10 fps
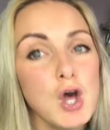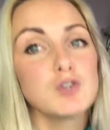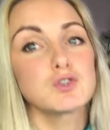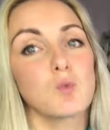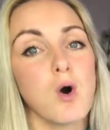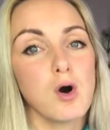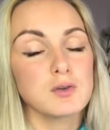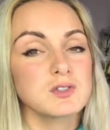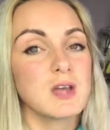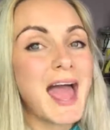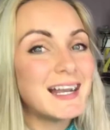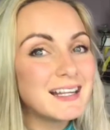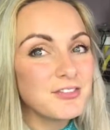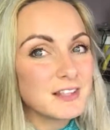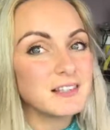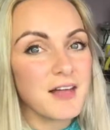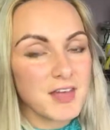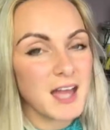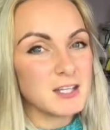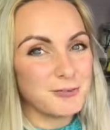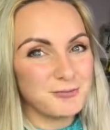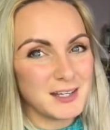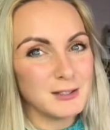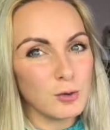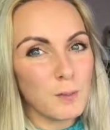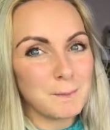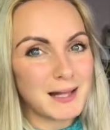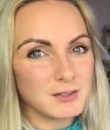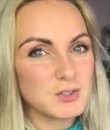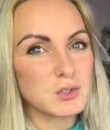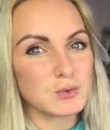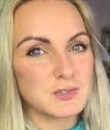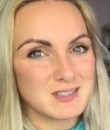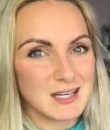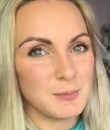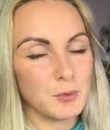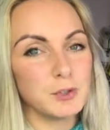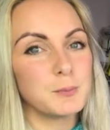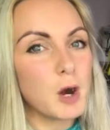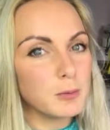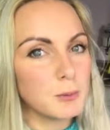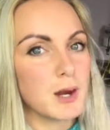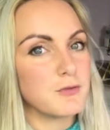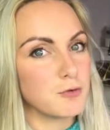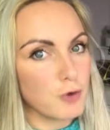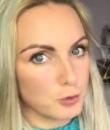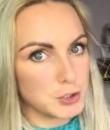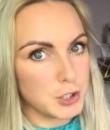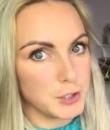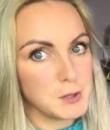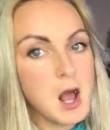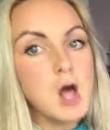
squats, anything like that, you feel unbalanced, unstable, you're probably wearing the wrong shoe.